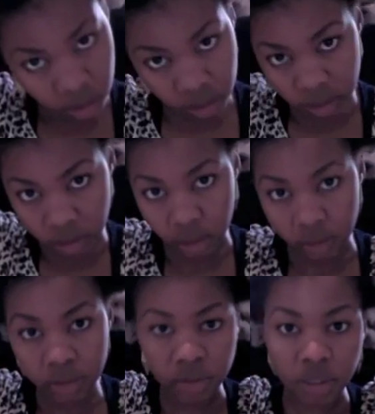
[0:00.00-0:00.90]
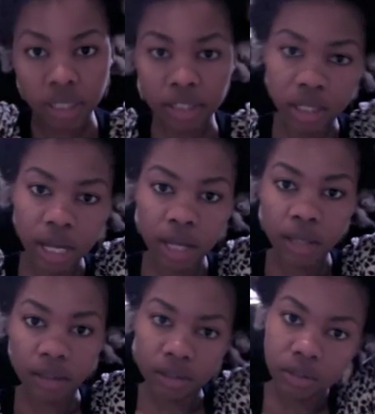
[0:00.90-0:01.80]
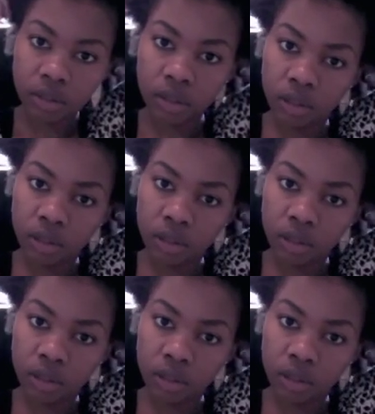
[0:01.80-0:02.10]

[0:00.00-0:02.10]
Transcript: So stretch it out.